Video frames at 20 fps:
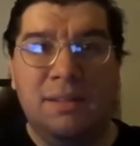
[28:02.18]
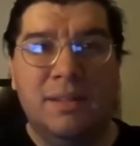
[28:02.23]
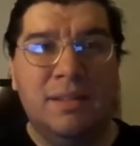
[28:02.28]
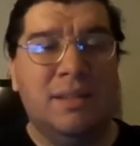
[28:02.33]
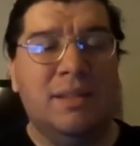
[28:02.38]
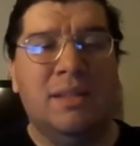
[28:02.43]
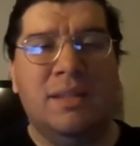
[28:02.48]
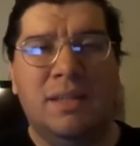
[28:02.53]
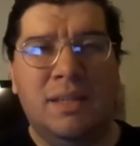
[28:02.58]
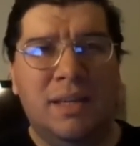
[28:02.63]
and
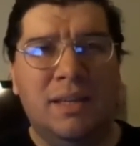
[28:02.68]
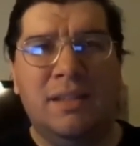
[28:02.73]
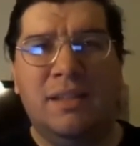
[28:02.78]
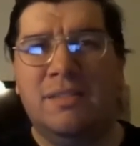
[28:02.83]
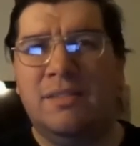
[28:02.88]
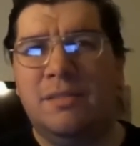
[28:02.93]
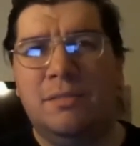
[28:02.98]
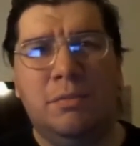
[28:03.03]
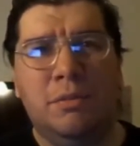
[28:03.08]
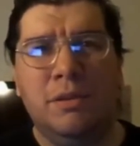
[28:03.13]

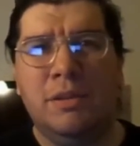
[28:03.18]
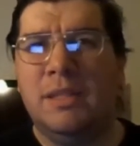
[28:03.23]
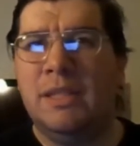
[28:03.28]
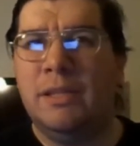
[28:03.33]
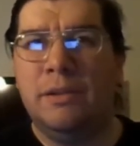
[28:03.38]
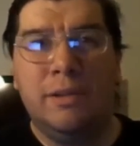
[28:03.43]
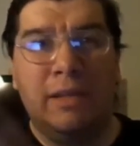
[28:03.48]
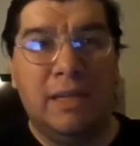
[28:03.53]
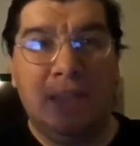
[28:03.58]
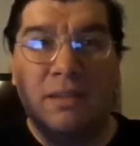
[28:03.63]
and this is where
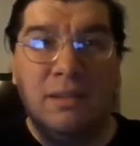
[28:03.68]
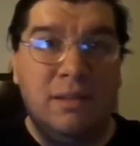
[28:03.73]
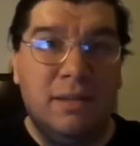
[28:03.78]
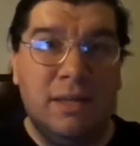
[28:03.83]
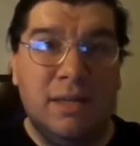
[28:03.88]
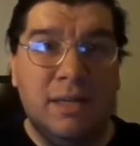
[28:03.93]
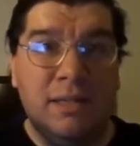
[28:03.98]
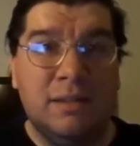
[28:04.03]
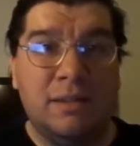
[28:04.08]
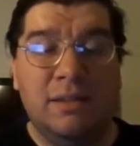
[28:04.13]
you hear that
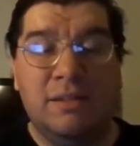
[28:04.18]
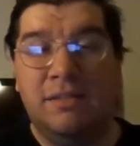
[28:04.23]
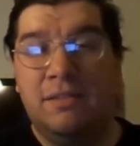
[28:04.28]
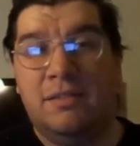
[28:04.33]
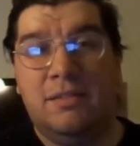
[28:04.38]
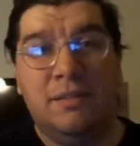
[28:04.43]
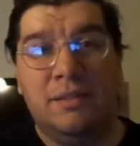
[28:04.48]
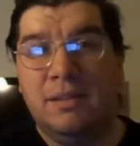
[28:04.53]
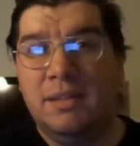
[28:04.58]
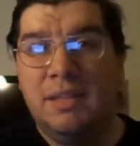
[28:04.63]
line
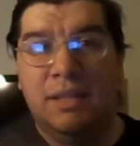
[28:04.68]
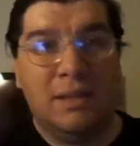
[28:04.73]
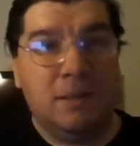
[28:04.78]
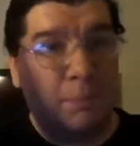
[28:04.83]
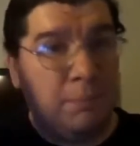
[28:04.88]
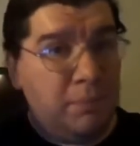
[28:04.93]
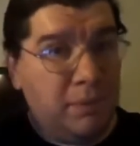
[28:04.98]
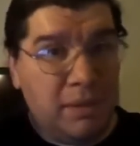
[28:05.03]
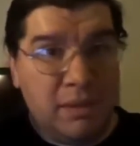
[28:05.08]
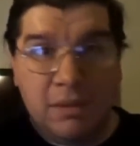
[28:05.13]
that's
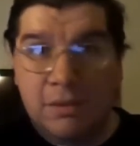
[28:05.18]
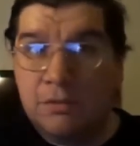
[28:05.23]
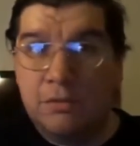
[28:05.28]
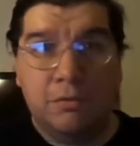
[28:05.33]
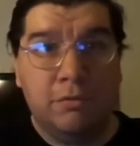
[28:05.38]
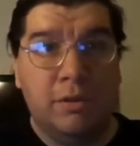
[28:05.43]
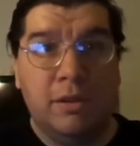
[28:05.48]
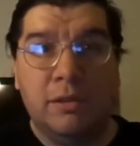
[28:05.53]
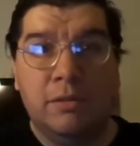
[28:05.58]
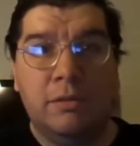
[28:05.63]
yep in the
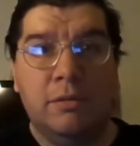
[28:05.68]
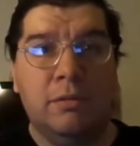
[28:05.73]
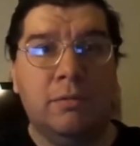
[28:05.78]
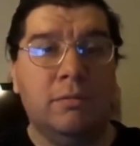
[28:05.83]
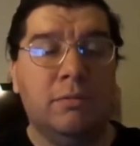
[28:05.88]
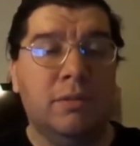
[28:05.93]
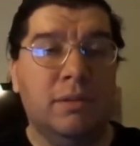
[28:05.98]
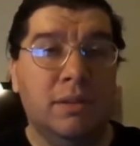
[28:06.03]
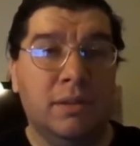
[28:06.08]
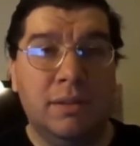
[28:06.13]

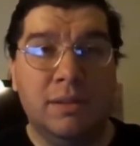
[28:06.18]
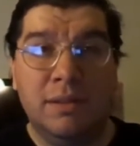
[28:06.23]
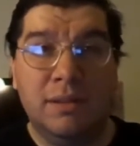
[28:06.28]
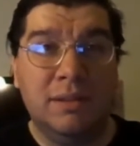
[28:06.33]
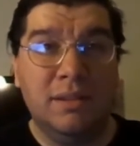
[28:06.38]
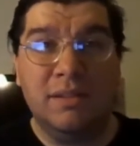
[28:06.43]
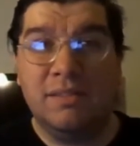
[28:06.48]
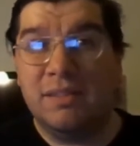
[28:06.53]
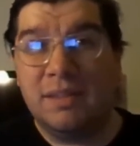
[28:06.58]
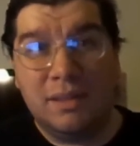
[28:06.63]
trailer.
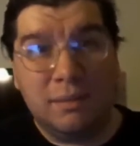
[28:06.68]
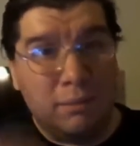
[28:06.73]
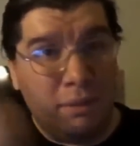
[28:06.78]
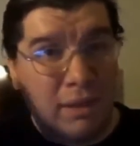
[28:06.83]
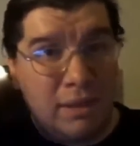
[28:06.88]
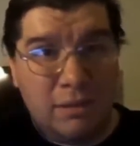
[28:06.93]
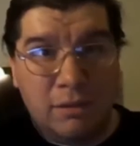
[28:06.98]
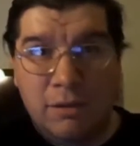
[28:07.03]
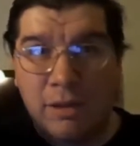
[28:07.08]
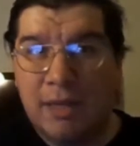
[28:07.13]
Yes,
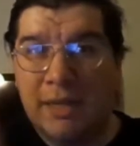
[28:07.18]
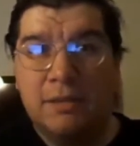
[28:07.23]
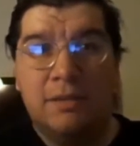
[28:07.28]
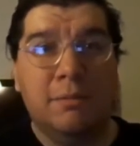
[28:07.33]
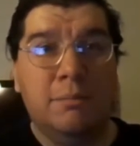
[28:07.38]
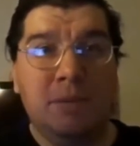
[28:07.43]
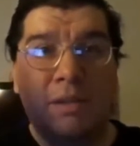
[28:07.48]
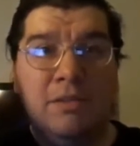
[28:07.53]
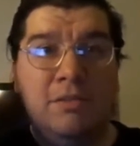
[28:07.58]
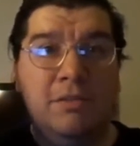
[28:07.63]
I I know I
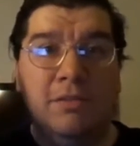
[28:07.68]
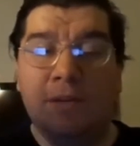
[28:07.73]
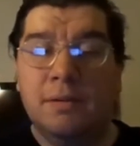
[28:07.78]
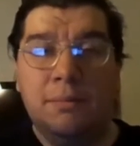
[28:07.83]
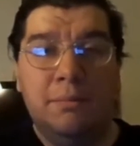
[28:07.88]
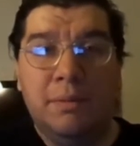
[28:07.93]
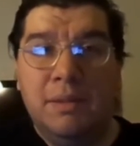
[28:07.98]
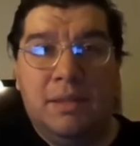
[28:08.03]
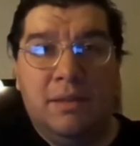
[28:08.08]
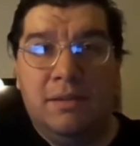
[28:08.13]
have to
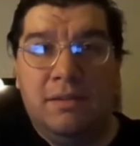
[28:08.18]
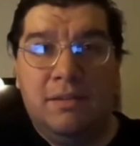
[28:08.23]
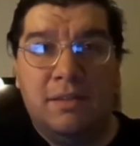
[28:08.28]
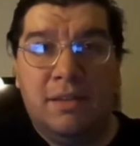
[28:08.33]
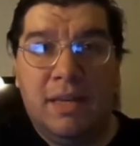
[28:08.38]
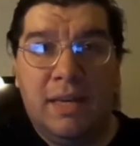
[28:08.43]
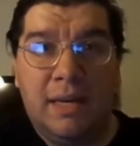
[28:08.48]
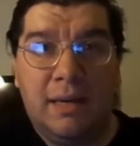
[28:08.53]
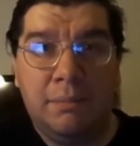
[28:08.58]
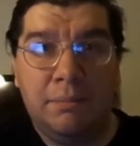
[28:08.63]
mention it because
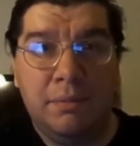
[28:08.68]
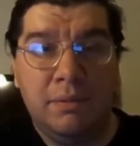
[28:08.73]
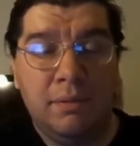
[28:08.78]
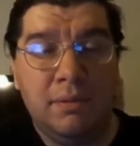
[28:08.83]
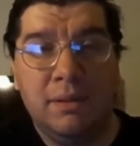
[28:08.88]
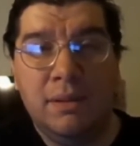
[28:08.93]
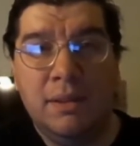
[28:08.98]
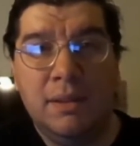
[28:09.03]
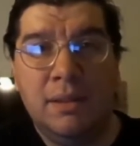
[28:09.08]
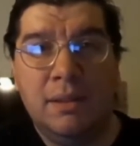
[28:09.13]
it
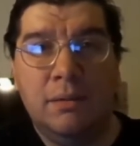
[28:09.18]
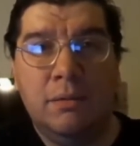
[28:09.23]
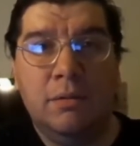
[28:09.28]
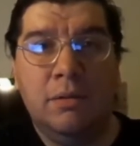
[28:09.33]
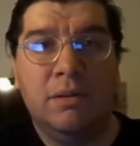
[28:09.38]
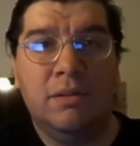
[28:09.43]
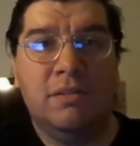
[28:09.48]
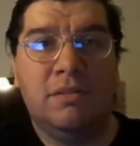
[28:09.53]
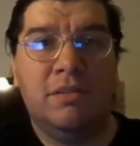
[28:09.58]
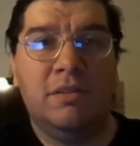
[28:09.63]
happened,
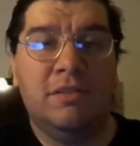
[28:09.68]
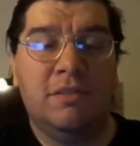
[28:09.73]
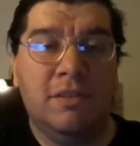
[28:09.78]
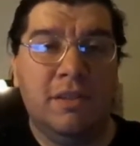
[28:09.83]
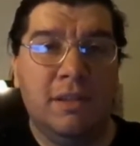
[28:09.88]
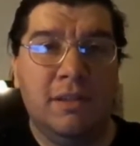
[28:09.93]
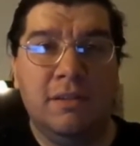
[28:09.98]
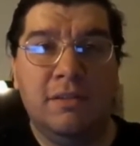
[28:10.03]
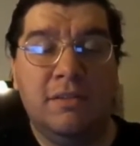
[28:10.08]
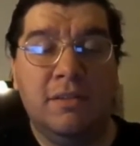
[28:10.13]
where she
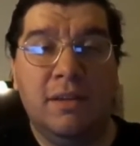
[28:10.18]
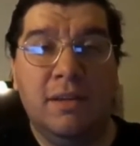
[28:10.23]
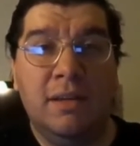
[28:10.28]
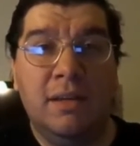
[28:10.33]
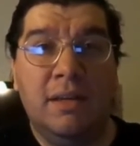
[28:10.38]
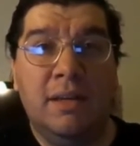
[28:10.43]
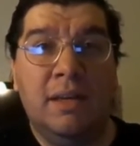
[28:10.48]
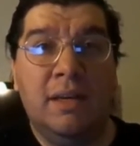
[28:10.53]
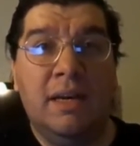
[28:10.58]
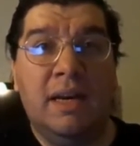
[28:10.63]
says,
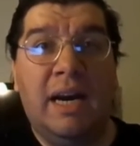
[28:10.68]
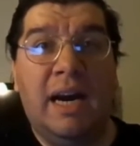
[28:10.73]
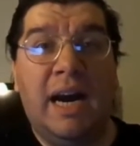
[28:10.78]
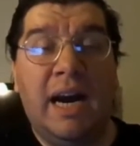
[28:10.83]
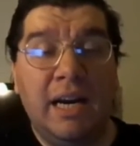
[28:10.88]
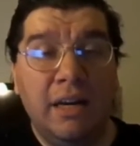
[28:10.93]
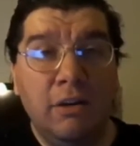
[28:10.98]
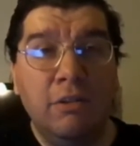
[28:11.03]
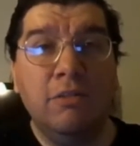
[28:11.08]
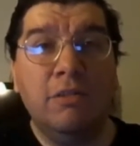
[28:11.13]

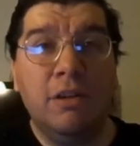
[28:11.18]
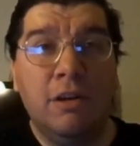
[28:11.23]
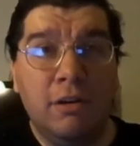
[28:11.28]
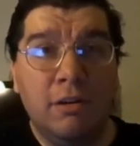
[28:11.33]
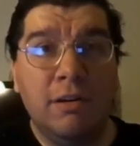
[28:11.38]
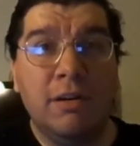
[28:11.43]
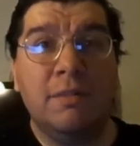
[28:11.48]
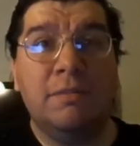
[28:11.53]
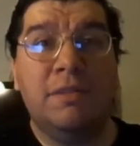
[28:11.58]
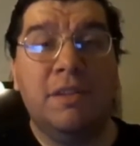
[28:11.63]
"I don't
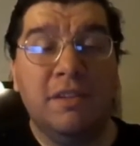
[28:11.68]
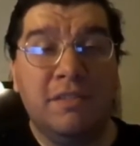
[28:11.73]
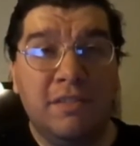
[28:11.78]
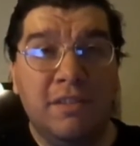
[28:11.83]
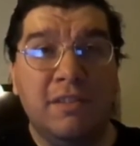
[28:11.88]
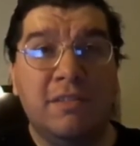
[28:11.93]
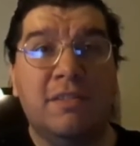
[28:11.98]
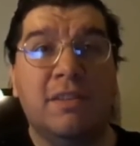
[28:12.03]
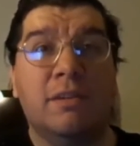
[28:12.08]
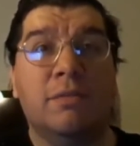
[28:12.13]
know if
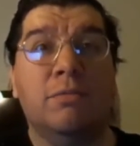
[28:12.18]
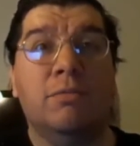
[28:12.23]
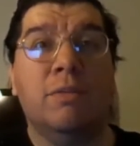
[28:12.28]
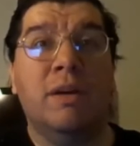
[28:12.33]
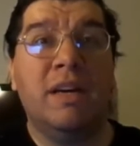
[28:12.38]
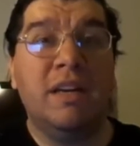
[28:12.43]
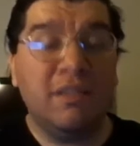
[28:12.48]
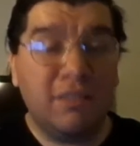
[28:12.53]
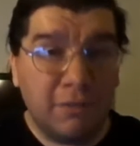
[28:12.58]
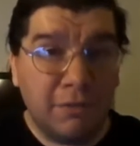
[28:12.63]
this is a
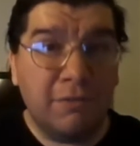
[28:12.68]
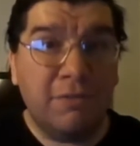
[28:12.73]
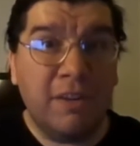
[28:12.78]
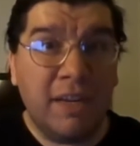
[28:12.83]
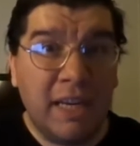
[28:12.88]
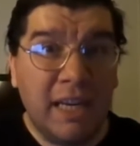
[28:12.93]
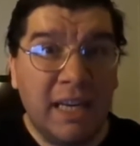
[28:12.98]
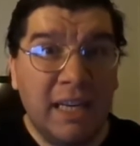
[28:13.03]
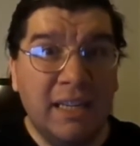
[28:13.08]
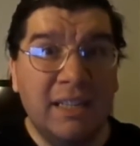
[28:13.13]
race
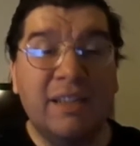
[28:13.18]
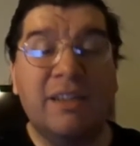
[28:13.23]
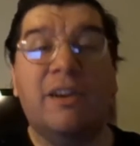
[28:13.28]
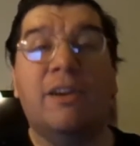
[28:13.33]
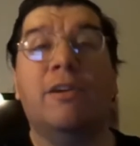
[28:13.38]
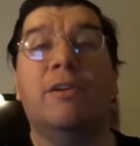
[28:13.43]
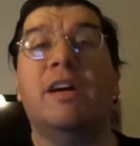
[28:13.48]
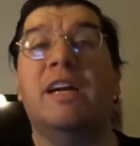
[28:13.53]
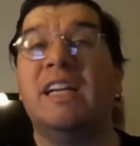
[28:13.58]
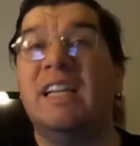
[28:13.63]
fiend
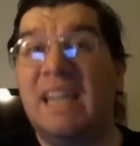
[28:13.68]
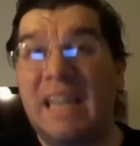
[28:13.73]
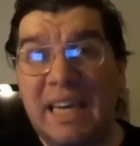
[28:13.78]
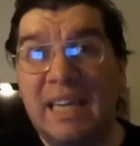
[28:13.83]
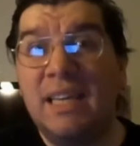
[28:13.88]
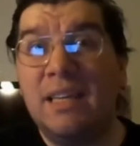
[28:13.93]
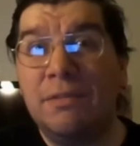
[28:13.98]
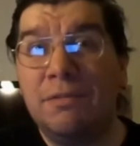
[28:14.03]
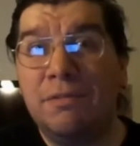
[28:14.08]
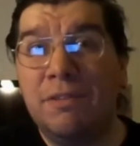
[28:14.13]
or a
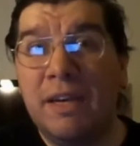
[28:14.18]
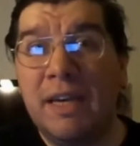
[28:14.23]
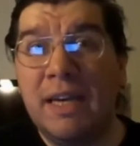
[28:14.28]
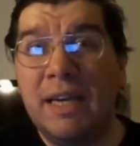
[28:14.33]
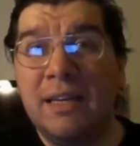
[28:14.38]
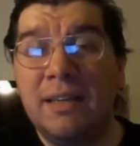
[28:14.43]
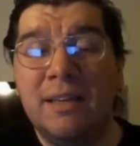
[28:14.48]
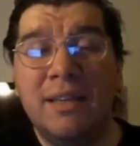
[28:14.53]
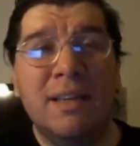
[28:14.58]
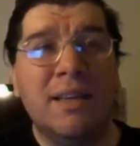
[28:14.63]
lady
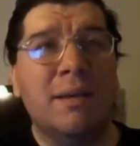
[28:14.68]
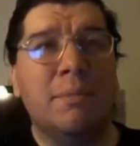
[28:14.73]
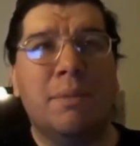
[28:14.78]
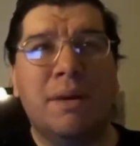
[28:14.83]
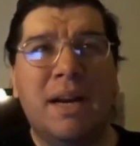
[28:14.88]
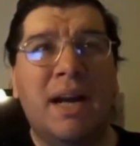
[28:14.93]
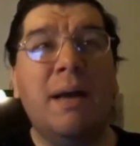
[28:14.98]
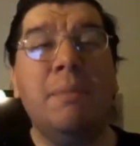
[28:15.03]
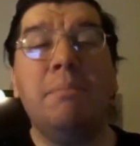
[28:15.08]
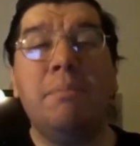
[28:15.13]
fiend,
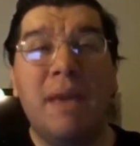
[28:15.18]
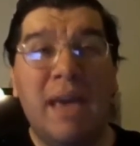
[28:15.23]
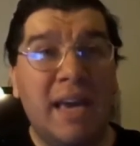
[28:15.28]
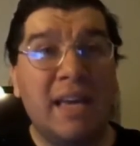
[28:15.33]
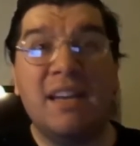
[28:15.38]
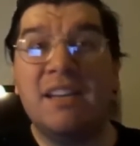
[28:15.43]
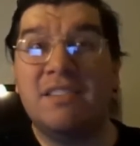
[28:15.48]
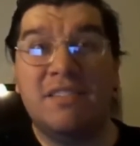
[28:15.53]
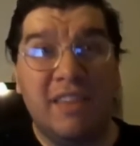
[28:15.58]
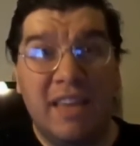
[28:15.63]
but I'm
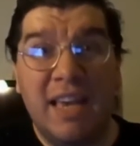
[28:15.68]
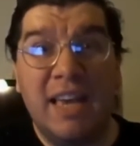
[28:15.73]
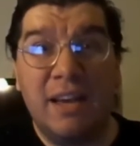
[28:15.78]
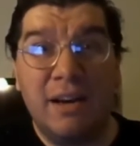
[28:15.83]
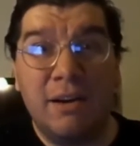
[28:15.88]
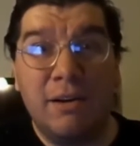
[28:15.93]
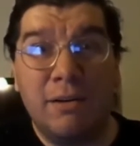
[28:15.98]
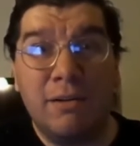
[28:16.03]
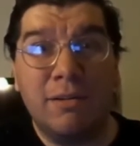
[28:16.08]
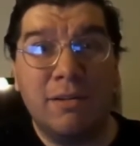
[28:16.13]
bad as
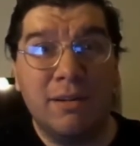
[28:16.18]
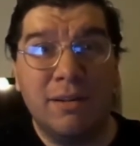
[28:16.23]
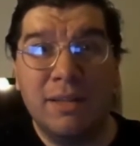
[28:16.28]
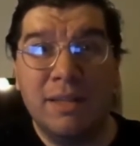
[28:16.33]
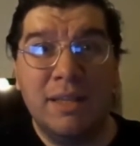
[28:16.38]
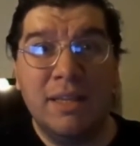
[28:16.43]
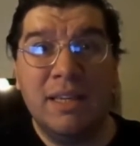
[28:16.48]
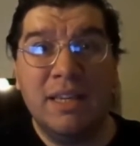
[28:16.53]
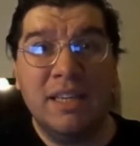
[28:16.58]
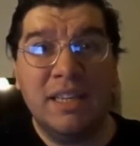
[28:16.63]
hell.
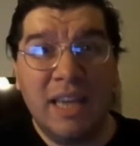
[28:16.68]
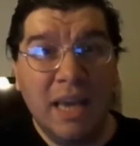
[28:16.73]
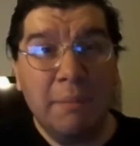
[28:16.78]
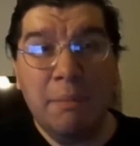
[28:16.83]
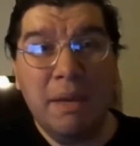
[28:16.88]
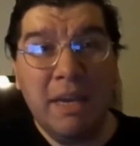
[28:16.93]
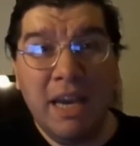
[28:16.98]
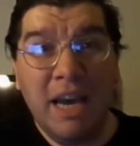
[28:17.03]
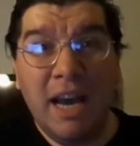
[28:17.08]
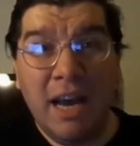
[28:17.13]

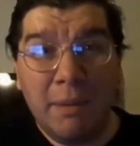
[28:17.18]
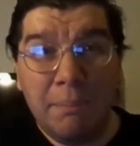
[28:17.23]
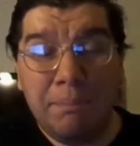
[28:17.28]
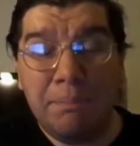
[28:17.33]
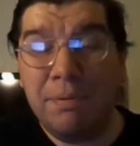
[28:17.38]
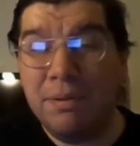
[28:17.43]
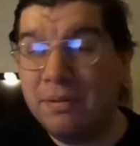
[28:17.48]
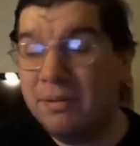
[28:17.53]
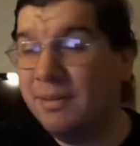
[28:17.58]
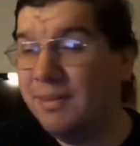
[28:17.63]
Give me
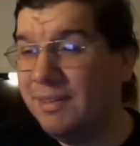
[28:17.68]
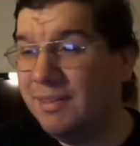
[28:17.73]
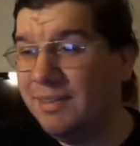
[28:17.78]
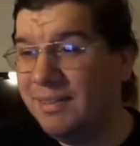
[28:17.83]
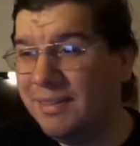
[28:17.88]
up."